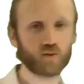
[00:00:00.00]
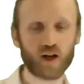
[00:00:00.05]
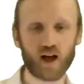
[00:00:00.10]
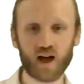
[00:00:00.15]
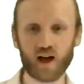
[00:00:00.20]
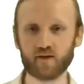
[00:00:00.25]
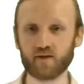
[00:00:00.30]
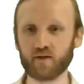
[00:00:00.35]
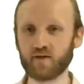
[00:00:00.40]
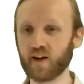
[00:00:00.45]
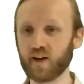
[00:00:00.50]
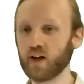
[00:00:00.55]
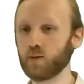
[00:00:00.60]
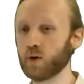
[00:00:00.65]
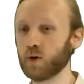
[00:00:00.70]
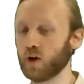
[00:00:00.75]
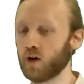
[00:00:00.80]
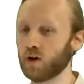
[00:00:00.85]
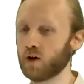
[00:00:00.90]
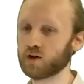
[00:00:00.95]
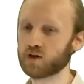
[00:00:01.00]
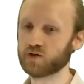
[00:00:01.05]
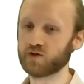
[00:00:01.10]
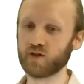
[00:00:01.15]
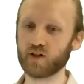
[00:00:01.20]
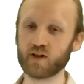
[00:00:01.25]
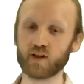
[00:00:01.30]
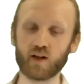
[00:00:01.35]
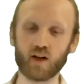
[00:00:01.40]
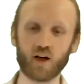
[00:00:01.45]
we have available at
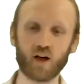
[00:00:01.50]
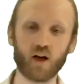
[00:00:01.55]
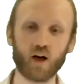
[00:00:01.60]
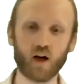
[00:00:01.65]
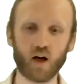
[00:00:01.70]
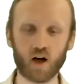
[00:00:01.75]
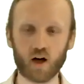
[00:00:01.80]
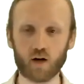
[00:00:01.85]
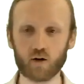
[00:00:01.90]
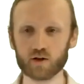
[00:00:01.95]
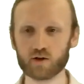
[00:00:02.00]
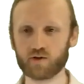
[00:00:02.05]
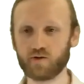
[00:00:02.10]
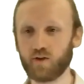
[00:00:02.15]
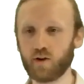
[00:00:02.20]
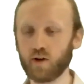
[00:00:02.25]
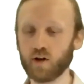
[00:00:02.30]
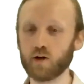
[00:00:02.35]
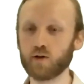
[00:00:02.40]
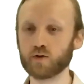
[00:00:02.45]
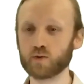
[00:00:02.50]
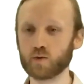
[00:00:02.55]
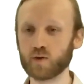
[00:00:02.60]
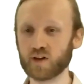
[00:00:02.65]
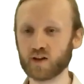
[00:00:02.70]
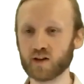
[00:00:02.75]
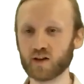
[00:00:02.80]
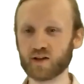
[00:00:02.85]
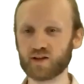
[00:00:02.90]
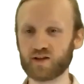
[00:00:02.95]
Oxford are as follows. We
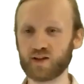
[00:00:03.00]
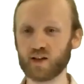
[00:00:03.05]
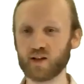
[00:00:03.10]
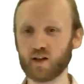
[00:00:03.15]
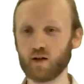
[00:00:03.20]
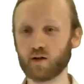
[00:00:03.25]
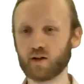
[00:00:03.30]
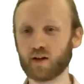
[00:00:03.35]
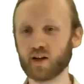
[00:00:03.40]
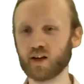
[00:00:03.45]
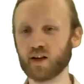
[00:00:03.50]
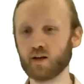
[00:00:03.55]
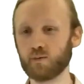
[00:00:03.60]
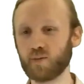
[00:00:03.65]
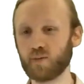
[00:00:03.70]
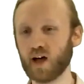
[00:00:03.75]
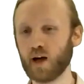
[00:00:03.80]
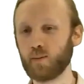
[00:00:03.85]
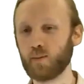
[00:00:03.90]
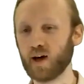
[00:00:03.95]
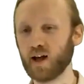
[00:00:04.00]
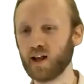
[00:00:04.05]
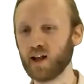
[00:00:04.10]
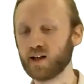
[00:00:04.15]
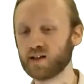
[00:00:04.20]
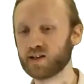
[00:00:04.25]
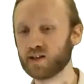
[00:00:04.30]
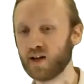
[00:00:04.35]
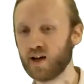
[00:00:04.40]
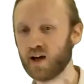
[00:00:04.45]
can consider looking at the bare
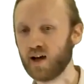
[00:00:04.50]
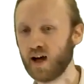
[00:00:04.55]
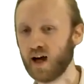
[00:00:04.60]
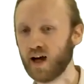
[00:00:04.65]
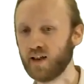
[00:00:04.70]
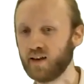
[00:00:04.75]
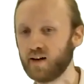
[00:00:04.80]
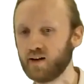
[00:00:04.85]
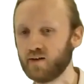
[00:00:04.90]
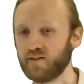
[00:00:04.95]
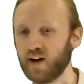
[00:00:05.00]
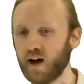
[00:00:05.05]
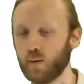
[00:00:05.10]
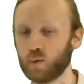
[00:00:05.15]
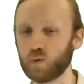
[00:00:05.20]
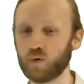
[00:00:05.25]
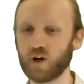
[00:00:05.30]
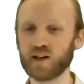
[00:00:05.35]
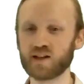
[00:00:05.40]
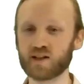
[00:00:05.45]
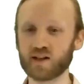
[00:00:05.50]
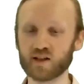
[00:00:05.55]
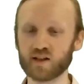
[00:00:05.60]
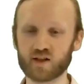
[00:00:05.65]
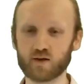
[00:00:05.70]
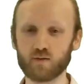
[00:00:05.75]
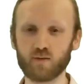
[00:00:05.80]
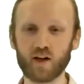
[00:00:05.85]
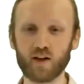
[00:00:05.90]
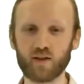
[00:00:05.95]
pellet and then evaporating
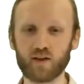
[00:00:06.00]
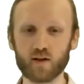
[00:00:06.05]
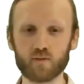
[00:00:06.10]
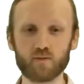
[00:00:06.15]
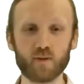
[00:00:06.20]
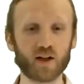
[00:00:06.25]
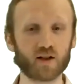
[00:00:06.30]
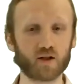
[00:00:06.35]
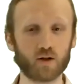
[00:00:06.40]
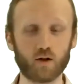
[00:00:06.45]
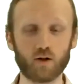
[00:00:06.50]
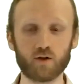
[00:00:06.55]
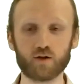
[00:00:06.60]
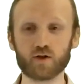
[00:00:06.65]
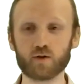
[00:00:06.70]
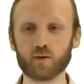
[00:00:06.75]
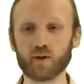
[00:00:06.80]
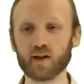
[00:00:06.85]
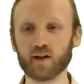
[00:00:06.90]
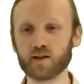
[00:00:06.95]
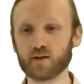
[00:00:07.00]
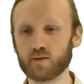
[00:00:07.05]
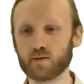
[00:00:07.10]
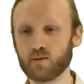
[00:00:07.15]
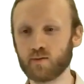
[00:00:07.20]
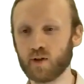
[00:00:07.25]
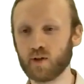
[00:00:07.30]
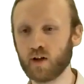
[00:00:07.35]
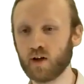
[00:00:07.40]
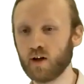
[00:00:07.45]
some lithium metal onto it.
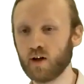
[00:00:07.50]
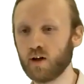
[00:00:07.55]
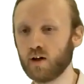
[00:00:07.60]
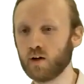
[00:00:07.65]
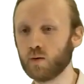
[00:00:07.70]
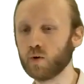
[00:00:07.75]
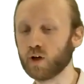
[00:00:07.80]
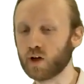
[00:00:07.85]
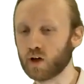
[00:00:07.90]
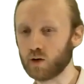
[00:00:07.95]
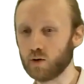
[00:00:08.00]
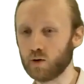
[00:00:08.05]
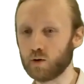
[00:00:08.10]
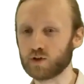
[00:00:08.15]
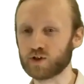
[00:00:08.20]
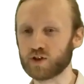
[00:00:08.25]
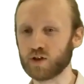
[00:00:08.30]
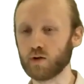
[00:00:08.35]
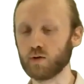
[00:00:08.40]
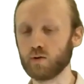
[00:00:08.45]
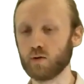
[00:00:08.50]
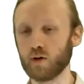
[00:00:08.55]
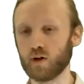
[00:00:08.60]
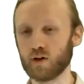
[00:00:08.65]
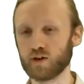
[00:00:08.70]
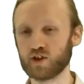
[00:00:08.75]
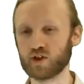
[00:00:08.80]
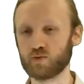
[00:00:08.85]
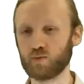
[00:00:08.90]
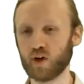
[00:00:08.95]
We can also
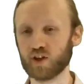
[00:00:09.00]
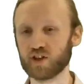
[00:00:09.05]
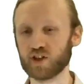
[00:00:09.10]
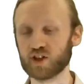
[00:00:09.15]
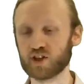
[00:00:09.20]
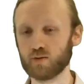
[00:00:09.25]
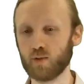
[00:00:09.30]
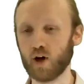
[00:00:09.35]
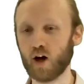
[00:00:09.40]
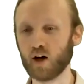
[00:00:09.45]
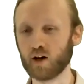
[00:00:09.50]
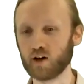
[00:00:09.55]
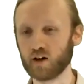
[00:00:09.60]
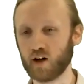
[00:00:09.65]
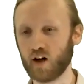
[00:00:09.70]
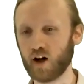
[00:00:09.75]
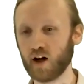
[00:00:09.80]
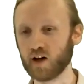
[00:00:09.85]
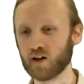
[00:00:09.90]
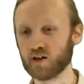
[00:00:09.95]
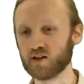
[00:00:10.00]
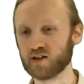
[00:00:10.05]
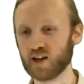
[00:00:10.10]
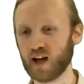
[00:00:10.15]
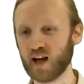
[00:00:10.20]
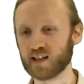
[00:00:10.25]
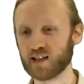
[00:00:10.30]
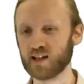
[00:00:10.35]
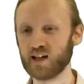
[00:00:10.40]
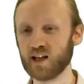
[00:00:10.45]
sputter some argon ions
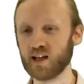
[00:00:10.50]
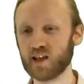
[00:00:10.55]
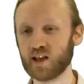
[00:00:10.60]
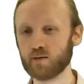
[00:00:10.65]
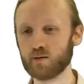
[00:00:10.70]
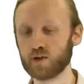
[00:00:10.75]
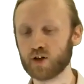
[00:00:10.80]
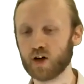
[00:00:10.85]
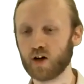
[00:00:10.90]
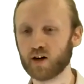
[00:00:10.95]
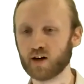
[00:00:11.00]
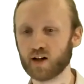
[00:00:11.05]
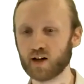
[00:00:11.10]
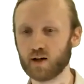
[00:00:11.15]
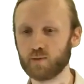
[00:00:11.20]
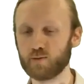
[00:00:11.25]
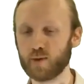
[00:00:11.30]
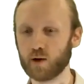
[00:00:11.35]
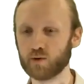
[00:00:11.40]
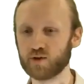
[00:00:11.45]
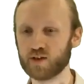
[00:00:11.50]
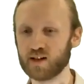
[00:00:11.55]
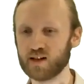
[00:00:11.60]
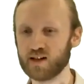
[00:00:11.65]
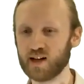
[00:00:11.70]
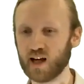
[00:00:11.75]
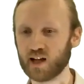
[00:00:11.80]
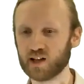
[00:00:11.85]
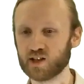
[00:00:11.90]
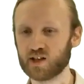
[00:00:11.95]
at a lithium target mounted
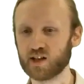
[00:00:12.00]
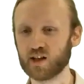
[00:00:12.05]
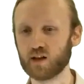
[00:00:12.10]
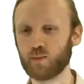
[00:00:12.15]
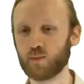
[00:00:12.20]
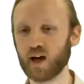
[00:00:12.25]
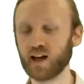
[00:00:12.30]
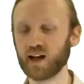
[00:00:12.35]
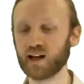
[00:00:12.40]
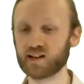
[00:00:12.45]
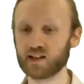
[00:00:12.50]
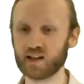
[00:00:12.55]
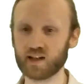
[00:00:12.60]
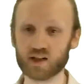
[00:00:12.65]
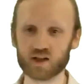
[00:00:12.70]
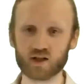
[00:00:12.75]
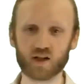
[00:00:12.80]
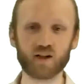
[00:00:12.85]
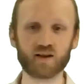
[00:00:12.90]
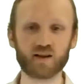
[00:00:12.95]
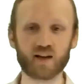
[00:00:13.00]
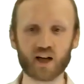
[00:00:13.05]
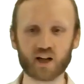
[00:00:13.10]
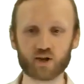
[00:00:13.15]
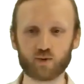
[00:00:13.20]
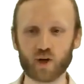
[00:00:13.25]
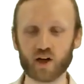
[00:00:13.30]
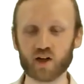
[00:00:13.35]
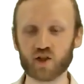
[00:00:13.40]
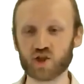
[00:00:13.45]
next to the pellet inside the
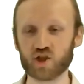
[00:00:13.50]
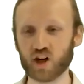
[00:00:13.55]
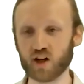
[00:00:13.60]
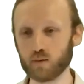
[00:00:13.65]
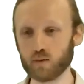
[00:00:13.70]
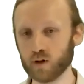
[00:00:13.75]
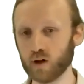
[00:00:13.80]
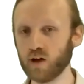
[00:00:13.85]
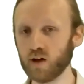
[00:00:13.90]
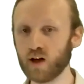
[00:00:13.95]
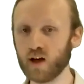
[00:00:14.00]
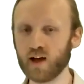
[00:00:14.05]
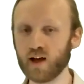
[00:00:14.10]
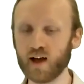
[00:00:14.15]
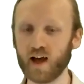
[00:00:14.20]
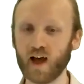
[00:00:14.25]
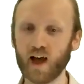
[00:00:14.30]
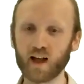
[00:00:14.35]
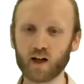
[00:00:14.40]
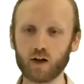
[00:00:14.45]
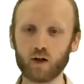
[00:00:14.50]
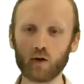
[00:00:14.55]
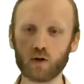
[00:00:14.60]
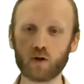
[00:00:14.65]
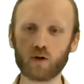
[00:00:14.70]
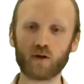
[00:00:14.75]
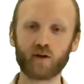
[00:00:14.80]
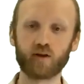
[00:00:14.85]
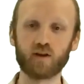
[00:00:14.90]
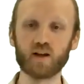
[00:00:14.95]
XPS chamber and
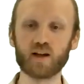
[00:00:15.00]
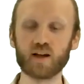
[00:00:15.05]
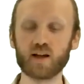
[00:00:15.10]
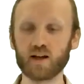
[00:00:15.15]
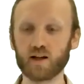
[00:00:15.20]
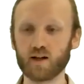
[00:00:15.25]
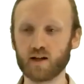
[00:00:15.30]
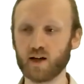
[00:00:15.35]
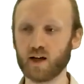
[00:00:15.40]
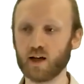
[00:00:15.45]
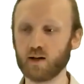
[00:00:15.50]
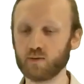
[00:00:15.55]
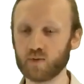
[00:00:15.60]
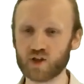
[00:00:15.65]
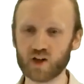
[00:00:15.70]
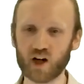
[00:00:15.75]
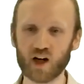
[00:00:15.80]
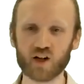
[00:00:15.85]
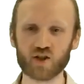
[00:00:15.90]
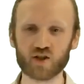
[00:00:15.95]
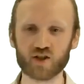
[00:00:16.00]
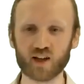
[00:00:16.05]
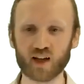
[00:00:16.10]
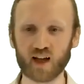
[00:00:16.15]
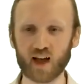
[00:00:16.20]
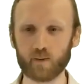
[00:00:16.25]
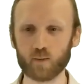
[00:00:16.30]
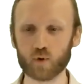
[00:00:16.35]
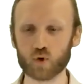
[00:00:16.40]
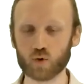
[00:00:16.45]
look at the change in the
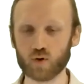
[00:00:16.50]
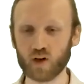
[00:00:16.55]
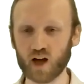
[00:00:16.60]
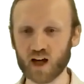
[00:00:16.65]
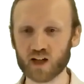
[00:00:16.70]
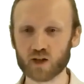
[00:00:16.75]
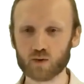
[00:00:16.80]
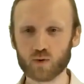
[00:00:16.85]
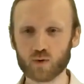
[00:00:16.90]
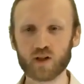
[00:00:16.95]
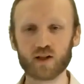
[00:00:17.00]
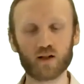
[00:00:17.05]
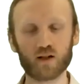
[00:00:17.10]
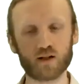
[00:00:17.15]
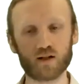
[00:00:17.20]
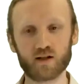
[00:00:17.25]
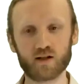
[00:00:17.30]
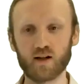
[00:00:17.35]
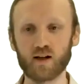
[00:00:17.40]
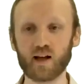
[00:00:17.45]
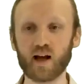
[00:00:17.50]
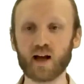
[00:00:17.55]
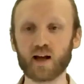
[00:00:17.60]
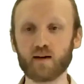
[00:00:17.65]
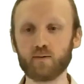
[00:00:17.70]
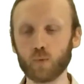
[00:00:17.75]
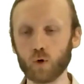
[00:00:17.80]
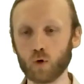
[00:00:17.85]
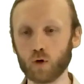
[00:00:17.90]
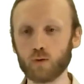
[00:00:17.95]
chemistry as we layer
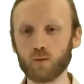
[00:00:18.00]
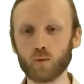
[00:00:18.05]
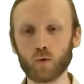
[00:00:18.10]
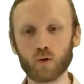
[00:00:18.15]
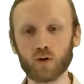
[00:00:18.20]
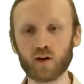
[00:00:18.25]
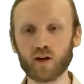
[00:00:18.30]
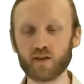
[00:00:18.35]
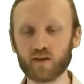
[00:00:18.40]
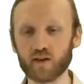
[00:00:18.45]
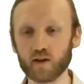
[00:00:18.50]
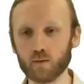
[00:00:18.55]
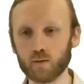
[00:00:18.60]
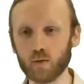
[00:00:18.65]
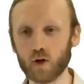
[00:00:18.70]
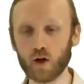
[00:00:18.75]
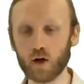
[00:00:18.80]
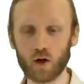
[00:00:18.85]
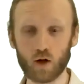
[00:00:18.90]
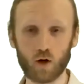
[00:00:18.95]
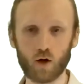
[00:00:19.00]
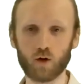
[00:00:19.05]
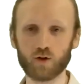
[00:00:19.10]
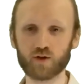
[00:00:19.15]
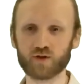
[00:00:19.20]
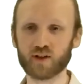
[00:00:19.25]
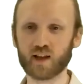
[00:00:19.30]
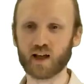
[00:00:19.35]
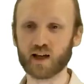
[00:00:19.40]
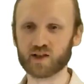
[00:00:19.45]
more and more lithium
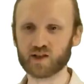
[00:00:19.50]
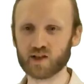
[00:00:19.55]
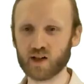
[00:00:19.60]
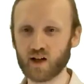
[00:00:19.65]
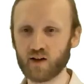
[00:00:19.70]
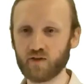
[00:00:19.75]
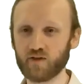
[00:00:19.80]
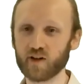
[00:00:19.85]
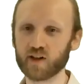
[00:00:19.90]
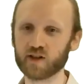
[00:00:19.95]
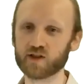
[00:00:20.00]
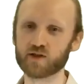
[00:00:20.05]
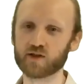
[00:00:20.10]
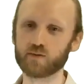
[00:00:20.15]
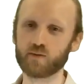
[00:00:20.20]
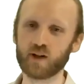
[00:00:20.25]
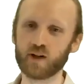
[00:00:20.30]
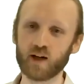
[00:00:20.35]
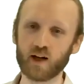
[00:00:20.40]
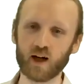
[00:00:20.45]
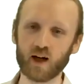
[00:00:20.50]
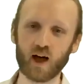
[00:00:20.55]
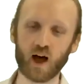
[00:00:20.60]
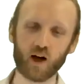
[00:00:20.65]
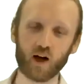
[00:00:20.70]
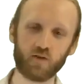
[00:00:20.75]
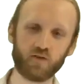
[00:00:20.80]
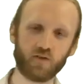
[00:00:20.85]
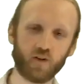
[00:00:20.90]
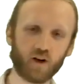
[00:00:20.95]
onto that surface.
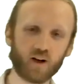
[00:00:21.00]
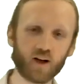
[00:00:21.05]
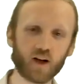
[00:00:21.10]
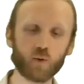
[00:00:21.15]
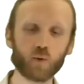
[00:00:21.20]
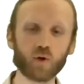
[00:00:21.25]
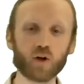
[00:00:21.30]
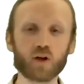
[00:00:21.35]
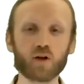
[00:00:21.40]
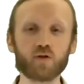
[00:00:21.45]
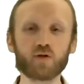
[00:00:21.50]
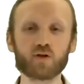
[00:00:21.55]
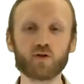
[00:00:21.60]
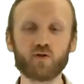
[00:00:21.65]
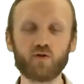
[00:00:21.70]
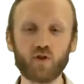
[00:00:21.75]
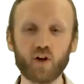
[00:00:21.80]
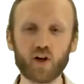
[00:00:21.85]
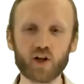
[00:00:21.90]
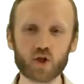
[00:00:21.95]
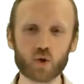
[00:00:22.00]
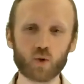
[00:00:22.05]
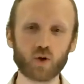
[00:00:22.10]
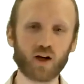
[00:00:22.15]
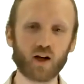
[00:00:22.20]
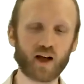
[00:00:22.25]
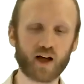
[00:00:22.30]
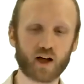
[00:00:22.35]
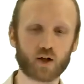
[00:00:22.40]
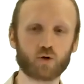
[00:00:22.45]
And finally, we can use a virtual
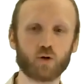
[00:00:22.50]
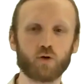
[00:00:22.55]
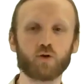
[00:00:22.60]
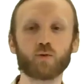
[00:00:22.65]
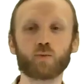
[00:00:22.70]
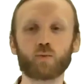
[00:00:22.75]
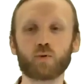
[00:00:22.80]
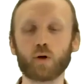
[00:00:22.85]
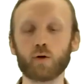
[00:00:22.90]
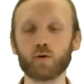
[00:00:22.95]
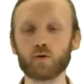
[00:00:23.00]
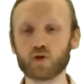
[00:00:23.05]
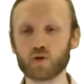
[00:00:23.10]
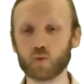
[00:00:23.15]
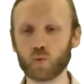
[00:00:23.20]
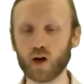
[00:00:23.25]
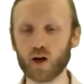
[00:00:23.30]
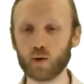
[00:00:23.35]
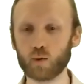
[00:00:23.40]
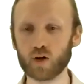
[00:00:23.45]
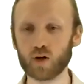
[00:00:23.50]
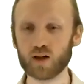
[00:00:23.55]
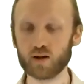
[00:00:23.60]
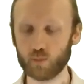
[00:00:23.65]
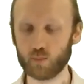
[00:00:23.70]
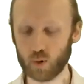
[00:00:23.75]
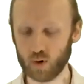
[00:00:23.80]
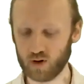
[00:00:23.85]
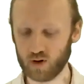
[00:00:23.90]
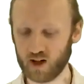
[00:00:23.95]
electrode approach where we
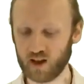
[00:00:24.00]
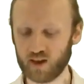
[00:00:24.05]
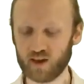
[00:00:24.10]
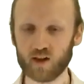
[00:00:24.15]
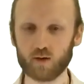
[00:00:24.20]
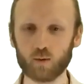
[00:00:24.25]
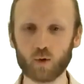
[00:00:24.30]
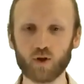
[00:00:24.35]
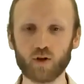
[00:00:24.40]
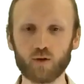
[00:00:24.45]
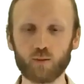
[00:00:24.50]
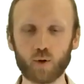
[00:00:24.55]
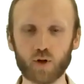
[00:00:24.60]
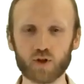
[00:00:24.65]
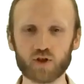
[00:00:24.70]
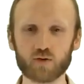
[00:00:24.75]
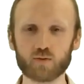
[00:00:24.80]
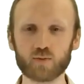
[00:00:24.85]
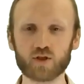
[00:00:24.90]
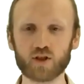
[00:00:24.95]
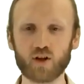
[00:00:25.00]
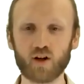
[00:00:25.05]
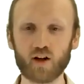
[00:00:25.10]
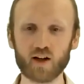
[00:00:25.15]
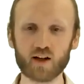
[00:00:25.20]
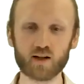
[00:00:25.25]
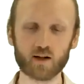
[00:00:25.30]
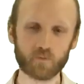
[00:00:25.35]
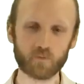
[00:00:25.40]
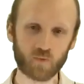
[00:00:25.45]
put lithium on the bottom
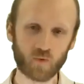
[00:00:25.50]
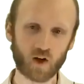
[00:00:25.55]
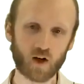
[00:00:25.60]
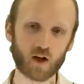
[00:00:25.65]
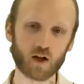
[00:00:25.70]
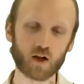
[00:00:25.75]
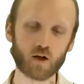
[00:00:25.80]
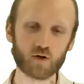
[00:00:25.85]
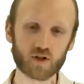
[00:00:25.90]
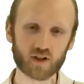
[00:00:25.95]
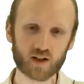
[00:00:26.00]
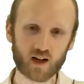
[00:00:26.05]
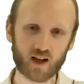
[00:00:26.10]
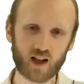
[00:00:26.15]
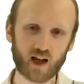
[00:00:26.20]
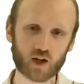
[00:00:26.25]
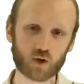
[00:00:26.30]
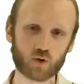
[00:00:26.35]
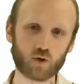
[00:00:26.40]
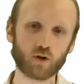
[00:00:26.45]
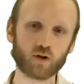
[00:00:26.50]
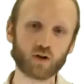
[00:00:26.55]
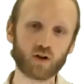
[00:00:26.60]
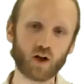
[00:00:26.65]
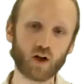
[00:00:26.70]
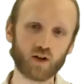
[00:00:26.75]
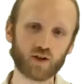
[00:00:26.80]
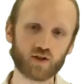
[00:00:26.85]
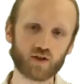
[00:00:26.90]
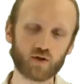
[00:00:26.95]
side, use an electron
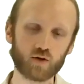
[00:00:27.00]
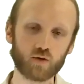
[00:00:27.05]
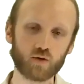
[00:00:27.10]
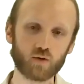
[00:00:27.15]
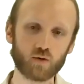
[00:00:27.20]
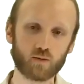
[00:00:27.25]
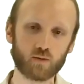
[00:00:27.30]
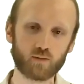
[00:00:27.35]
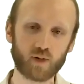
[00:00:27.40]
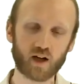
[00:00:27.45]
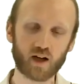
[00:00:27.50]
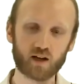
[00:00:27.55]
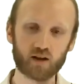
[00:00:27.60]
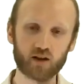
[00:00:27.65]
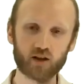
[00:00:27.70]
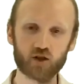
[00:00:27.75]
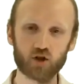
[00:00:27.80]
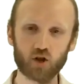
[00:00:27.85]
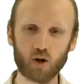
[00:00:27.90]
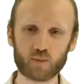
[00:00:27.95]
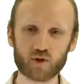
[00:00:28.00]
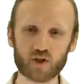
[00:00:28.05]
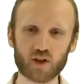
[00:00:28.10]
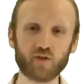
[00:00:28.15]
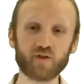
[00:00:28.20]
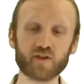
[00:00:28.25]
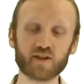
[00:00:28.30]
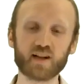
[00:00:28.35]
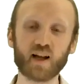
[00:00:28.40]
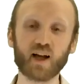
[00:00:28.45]
gun to make the top
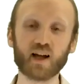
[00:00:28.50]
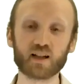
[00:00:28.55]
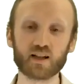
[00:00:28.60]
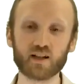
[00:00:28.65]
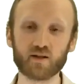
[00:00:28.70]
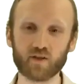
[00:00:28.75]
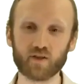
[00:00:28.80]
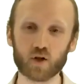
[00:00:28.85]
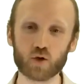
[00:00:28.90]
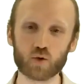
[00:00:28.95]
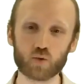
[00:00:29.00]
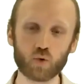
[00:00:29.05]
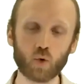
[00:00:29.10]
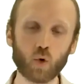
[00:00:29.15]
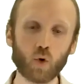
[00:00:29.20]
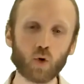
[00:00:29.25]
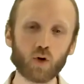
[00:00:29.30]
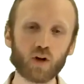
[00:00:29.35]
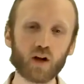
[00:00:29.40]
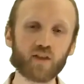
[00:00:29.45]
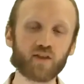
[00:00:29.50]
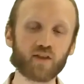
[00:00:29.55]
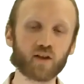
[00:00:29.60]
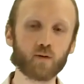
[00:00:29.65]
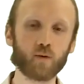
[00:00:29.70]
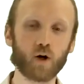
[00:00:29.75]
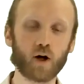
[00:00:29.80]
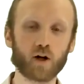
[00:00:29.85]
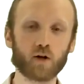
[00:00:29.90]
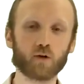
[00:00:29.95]
surface negative and draw
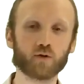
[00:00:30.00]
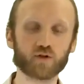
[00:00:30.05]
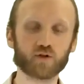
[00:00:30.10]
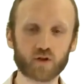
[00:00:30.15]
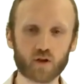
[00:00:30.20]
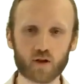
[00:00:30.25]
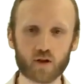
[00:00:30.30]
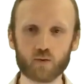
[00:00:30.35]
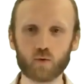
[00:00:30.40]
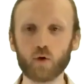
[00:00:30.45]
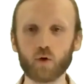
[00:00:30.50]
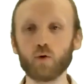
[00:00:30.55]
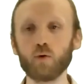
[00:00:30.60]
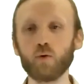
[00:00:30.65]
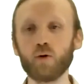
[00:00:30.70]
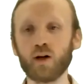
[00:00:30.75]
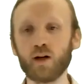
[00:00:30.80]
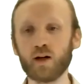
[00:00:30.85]
lithium ions through